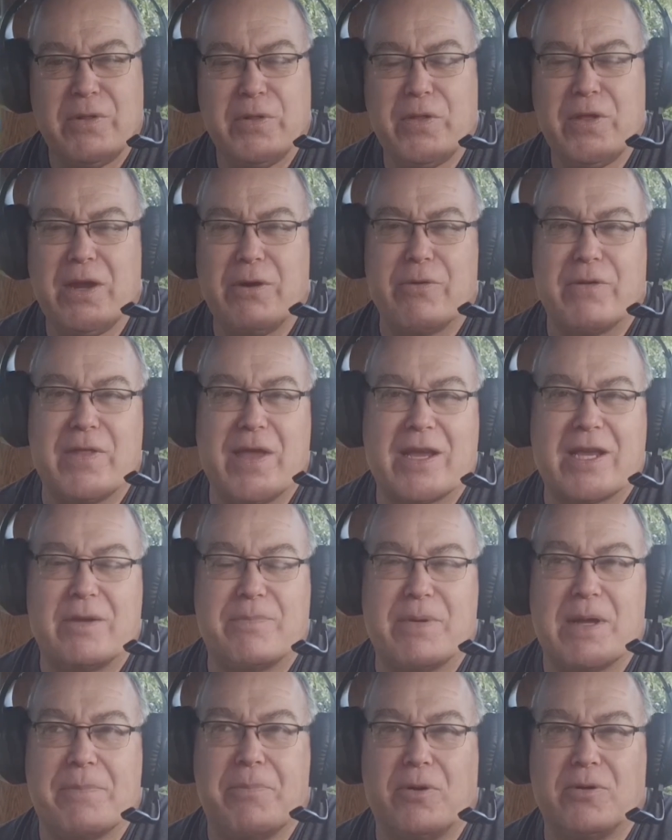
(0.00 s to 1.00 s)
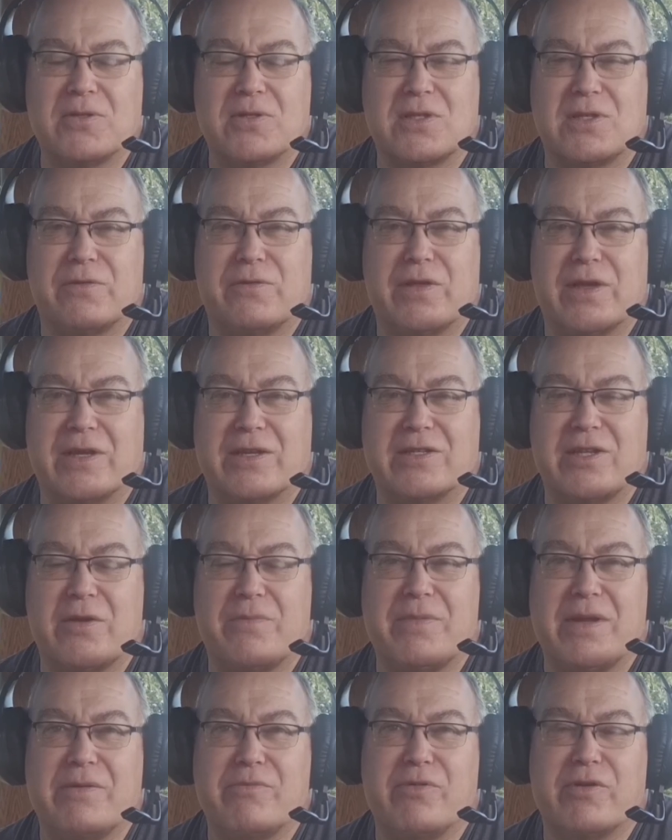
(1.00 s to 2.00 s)
So in theory, that could be a positive thing, because
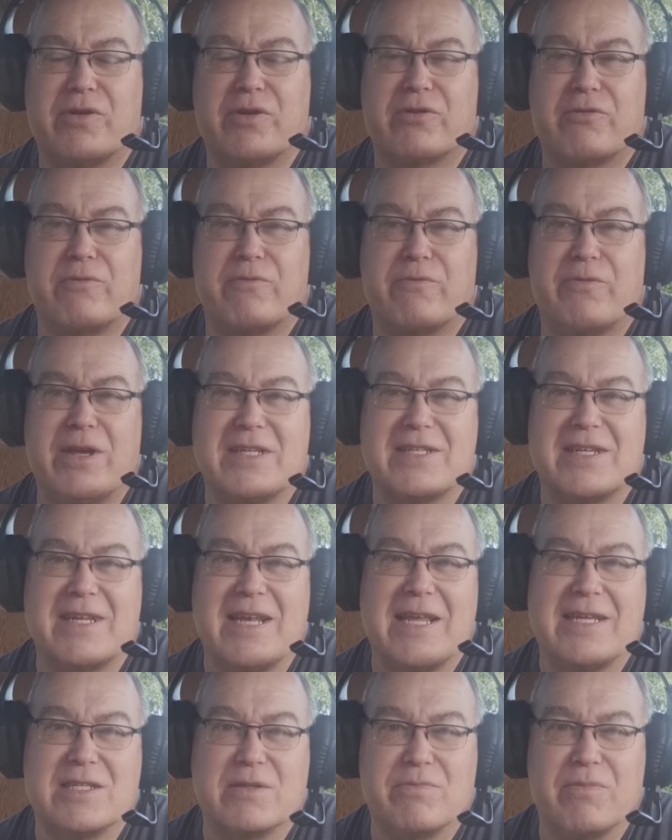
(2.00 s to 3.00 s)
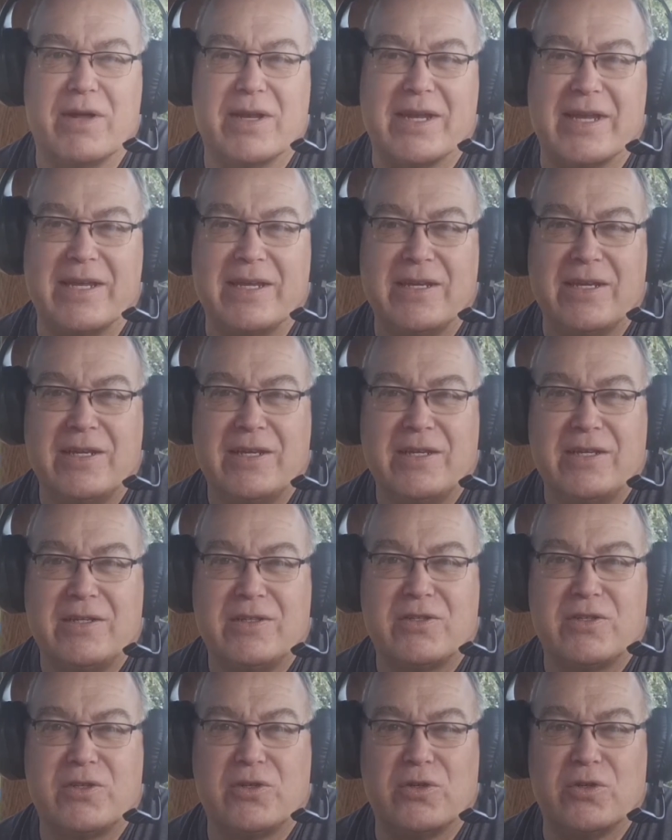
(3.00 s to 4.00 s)
it means we've got to invest less money
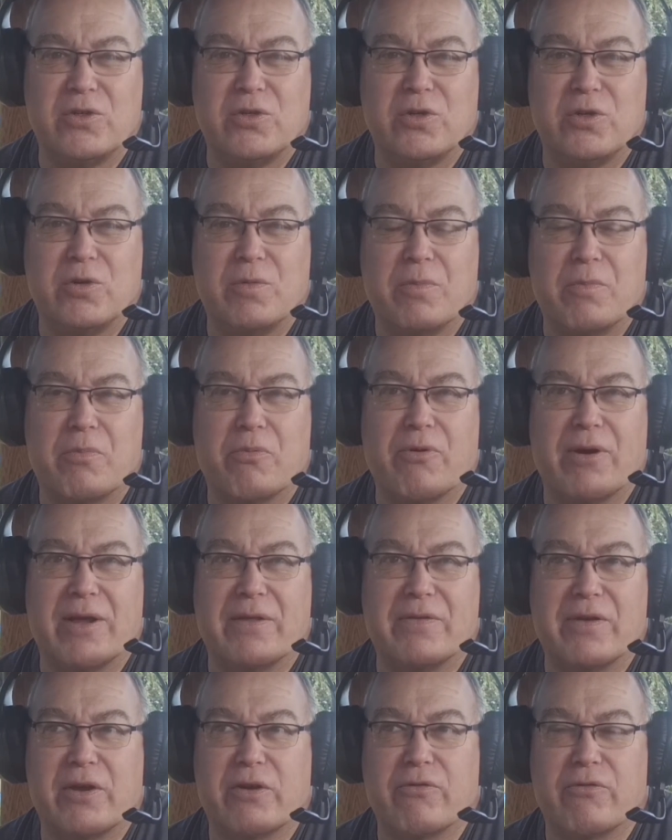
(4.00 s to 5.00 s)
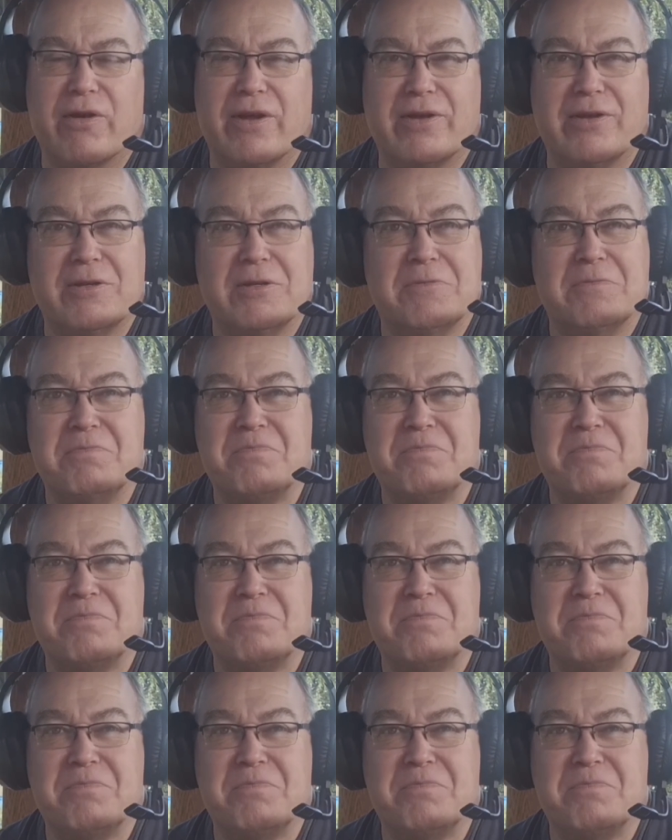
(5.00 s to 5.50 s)
to bring the grid